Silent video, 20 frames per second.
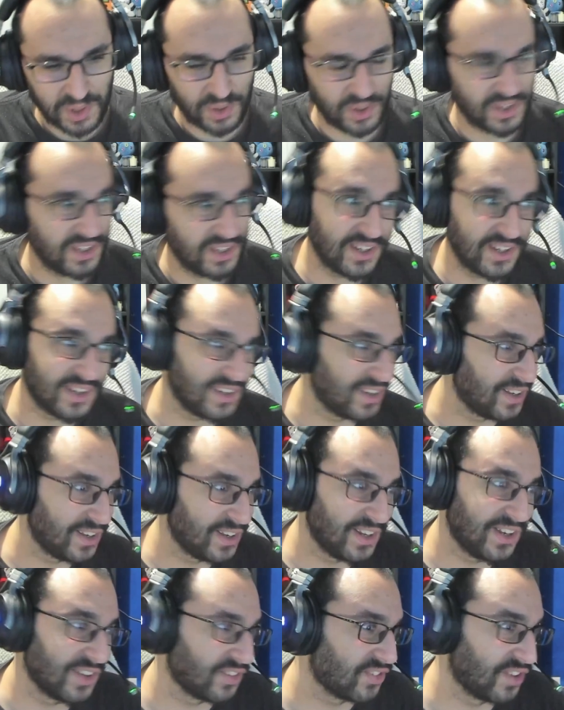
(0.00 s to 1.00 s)
He
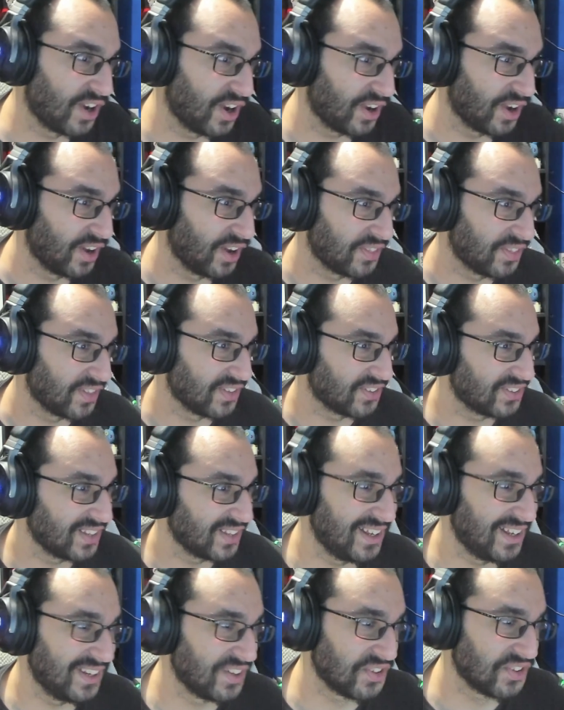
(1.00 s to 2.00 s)
does not
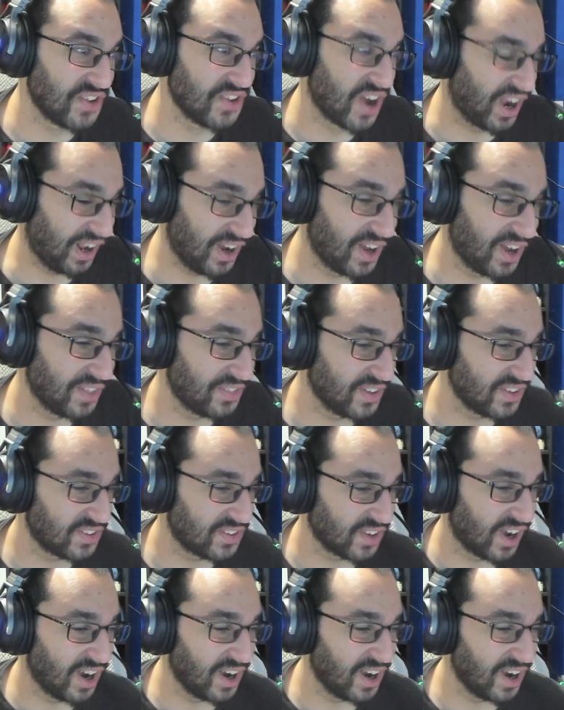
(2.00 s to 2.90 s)
got this.